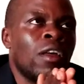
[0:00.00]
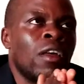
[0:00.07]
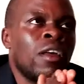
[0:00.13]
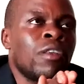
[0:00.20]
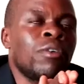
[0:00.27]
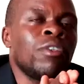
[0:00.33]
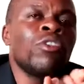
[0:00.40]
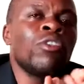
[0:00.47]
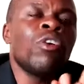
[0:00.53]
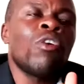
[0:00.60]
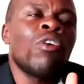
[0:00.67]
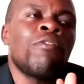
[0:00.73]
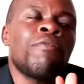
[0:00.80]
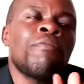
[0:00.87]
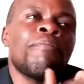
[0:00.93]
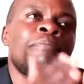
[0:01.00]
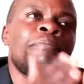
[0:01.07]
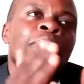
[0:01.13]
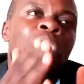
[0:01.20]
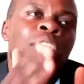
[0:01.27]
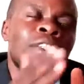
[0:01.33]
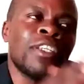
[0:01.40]
Now, when we talk of
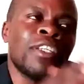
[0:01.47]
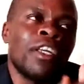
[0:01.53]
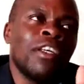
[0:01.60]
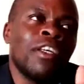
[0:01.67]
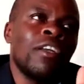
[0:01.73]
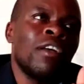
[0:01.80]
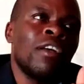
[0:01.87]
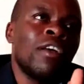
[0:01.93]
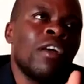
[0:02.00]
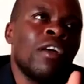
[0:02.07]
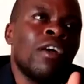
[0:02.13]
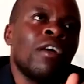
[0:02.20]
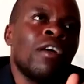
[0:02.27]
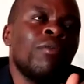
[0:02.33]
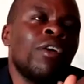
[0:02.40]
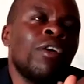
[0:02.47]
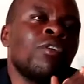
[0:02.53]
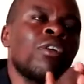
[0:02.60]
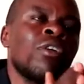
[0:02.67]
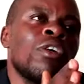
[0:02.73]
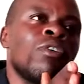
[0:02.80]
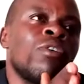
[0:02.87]
mastery, we are
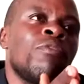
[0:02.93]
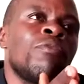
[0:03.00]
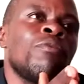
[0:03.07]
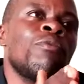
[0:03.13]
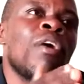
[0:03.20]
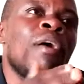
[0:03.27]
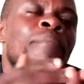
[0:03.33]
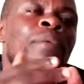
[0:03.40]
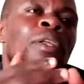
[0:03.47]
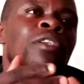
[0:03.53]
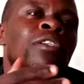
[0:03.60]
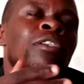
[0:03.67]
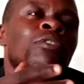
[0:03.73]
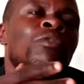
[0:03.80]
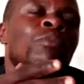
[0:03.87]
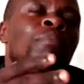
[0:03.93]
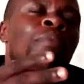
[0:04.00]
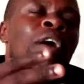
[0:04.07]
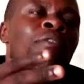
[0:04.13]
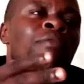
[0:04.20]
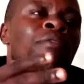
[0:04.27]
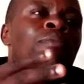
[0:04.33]
talking of your ability to
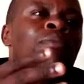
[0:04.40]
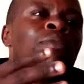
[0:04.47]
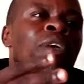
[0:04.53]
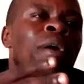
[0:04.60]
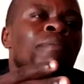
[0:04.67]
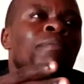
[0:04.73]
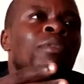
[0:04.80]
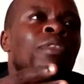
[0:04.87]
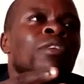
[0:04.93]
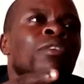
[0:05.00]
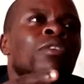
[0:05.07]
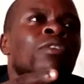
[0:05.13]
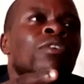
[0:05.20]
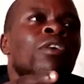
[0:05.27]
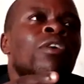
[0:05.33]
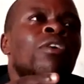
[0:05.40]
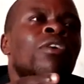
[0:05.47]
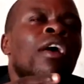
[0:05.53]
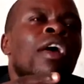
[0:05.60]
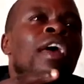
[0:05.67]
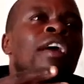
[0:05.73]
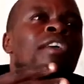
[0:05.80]
perform something
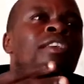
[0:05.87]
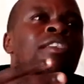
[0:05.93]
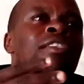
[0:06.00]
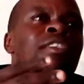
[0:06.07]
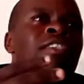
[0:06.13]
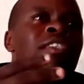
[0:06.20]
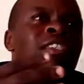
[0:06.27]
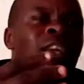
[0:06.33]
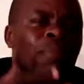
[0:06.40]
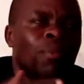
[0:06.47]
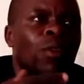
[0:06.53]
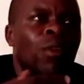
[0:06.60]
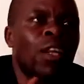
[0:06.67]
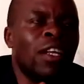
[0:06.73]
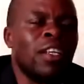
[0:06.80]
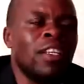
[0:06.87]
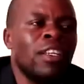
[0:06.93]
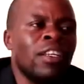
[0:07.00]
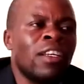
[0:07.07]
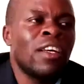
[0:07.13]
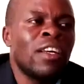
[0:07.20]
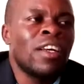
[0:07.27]
exceptionally
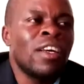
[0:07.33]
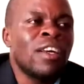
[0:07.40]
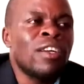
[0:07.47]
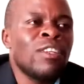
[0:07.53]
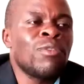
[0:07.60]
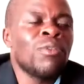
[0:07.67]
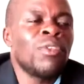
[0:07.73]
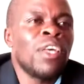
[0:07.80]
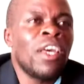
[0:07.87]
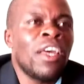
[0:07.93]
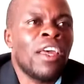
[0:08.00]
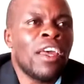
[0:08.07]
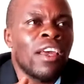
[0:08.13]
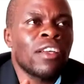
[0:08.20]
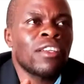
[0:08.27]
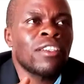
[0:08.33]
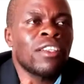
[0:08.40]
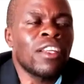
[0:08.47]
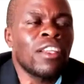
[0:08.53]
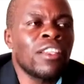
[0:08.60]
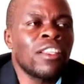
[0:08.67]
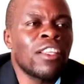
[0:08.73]
to the
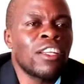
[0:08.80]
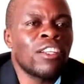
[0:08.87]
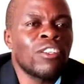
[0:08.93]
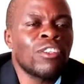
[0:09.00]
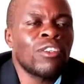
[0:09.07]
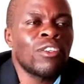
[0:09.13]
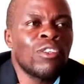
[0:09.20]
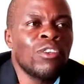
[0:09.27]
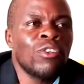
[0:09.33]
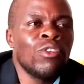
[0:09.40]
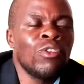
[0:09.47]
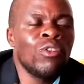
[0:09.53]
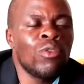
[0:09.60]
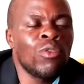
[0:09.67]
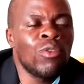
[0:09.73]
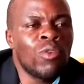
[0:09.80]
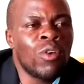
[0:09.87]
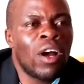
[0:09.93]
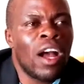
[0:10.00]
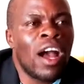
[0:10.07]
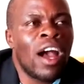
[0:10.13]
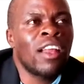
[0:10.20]
extent that you
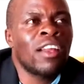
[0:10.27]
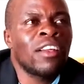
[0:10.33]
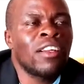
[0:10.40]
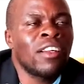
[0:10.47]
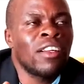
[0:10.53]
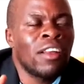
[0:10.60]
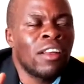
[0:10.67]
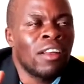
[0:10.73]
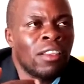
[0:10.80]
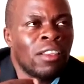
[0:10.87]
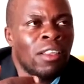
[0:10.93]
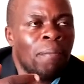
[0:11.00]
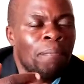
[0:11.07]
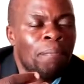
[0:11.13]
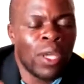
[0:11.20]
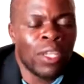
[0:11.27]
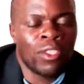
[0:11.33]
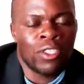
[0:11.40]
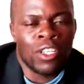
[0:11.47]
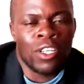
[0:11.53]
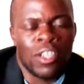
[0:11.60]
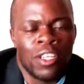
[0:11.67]
are the
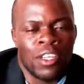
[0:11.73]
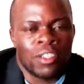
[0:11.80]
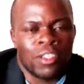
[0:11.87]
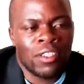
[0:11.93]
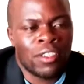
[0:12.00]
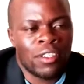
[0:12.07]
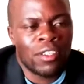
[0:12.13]
best in it.